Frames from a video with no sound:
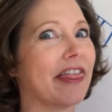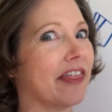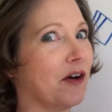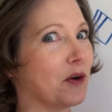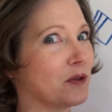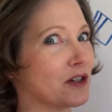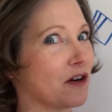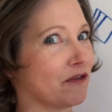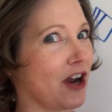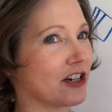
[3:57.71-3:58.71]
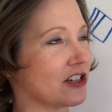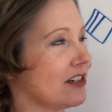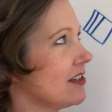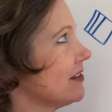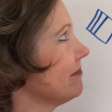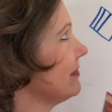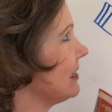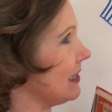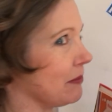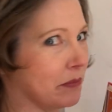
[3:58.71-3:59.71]
Those are fractions.
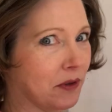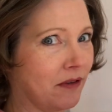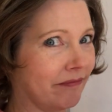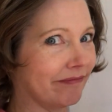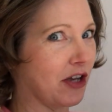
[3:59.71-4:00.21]
Simple,